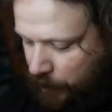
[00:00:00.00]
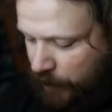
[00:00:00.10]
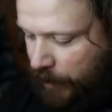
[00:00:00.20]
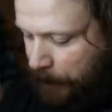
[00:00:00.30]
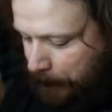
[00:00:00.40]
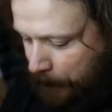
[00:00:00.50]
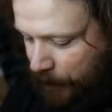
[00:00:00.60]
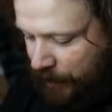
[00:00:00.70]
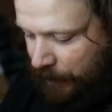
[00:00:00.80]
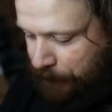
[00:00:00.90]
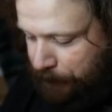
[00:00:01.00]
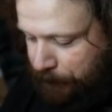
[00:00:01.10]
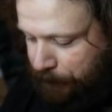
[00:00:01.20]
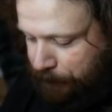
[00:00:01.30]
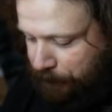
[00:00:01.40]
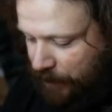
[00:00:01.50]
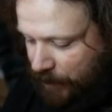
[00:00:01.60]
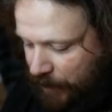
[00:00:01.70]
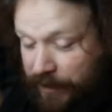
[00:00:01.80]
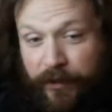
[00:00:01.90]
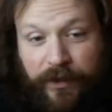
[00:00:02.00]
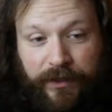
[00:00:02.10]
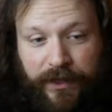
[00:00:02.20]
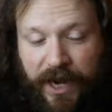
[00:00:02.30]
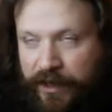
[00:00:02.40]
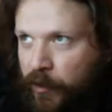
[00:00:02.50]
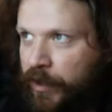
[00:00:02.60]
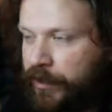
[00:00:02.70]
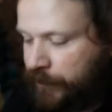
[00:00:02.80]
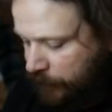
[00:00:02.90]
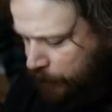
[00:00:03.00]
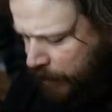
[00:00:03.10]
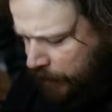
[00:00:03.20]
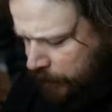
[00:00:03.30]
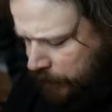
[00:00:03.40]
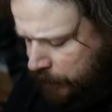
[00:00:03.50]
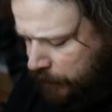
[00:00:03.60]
Okay, we got Eternatus VMAX.